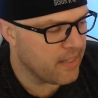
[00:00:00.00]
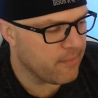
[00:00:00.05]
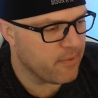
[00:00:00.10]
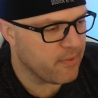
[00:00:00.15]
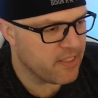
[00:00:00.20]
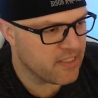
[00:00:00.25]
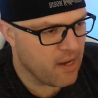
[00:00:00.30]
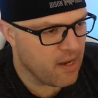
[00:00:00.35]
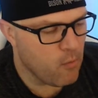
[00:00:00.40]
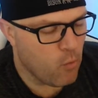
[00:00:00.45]

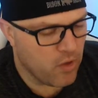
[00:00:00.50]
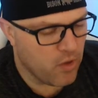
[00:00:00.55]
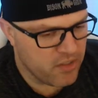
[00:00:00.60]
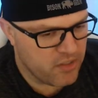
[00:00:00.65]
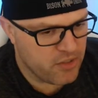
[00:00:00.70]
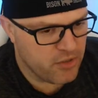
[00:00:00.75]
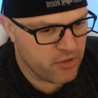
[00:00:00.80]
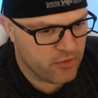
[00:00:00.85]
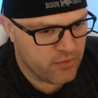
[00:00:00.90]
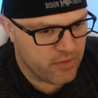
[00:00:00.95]
because I want
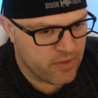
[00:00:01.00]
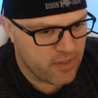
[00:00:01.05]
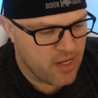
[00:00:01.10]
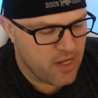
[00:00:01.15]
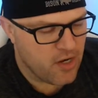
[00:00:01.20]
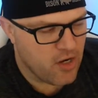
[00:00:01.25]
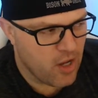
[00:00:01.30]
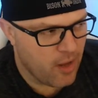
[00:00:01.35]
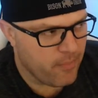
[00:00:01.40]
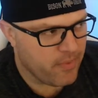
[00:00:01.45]
to,
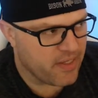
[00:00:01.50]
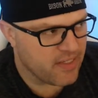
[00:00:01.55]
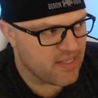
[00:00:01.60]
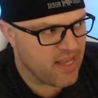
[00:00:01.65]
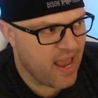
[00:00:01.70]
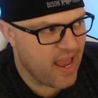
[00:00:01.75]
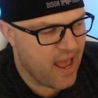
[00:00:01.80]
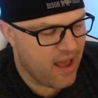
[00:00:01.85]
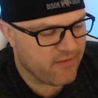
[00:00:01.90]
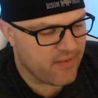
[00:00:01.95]
not because
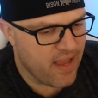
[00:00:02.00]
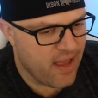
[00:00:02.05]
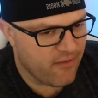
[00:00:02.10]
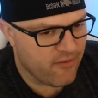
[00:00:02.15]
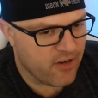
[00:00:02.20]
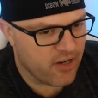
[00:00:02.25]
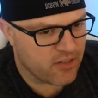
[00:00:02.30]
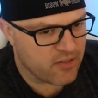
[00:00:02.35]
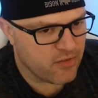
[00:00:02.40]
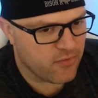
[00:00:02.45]
I have to have
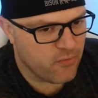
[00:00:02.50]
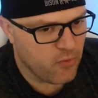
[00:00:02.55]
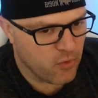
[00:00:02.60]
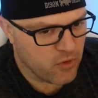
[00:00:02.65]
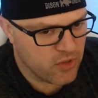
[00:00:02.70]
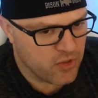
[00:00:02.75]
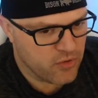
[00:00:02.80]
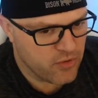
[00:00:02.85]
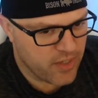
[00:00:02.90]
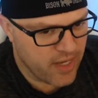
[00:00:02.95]
an extra
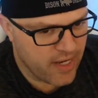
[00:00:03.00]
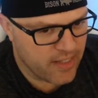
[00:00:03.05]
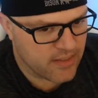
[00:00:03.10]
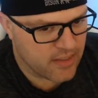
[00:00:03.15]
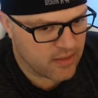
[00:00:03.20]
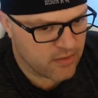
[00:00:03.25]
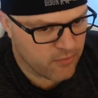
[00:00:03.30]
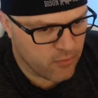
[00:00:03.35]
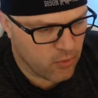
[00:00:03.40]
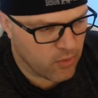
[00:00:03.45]
4
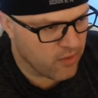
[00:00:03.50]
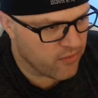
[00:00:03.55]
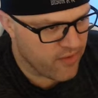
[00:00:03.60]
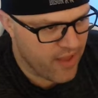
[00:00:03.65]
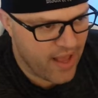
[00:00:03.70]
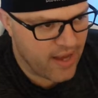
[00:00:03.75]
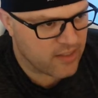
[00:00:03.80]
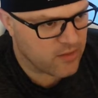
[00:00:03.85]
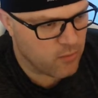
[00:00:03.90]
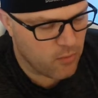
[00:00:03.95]
suitcases full of
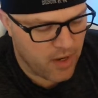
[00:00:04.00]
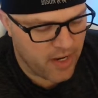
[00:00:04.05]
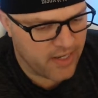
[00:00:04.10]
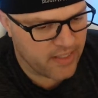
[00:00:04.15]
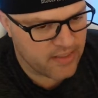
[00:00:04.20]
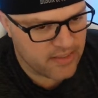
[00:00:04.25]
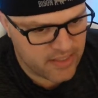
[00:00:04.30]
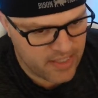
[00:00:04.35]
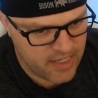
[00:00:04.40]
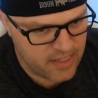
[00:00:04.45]
X, Y,
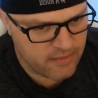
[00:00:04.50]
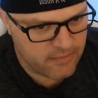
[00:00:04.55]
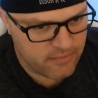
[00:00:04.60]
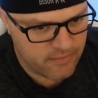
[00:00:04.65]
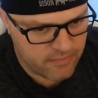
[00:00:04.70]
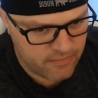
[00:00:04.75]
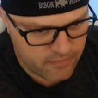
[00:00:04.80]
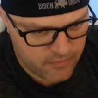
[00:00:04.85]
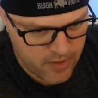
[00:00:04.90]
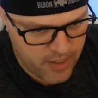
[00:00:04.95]
and Z,
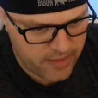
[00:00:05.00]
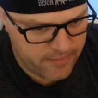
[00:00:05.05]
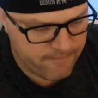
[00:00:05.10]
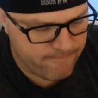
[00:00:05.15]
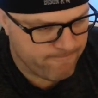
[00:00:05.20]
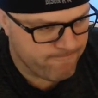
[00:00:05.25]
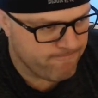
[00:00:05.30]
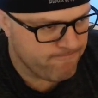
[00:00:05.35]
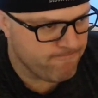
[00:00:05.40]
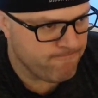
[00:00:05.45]
right?
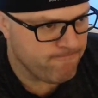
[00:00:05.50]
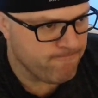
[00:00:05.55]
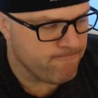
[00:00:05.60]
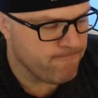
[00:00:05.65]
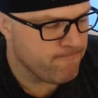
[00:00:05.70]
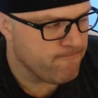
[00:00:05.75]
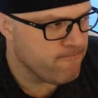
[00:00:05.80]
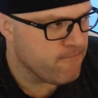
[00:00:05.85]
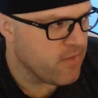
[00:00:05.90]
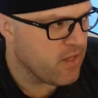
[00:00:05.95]

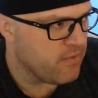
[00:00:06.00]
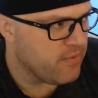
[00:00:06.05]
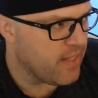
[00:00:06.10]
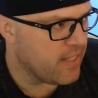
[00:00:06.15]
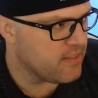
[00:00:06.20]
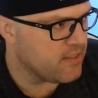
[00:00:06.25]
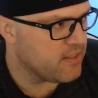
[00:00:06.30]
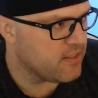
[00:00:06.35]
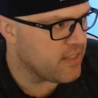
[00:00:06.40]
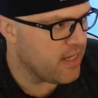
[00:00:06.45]

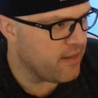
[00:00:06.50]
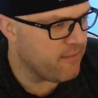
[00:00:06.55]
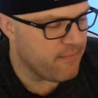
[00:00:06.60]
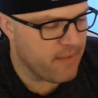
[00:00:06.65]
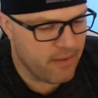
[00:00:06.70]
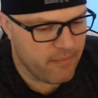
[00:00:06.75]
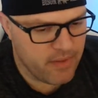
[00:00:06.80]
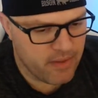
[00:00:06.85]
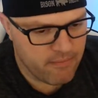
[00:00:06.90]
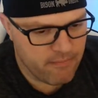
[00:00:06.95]
That's
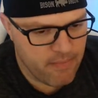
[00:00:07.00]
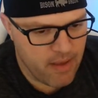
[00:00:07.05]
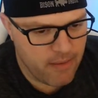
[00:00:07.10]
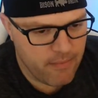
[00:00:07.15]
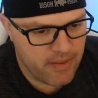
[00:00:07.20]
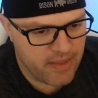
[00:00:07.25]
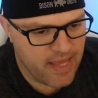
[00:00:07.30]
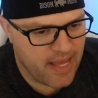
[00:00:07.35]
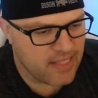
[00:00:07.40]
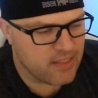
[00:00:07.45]

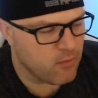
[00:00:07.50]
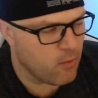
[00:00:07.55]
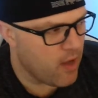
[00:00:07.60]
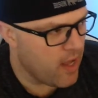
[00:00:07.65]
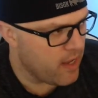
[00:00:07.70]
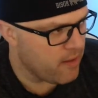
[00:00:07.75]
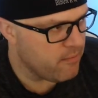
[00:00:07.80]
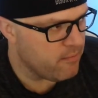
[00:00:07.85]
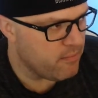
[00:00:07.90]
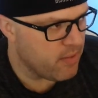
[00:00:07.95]
maybe that's
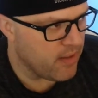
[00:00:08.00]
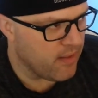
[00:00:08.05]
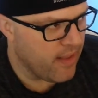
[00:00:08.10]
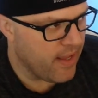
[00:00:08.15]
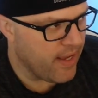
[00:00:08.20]
why. But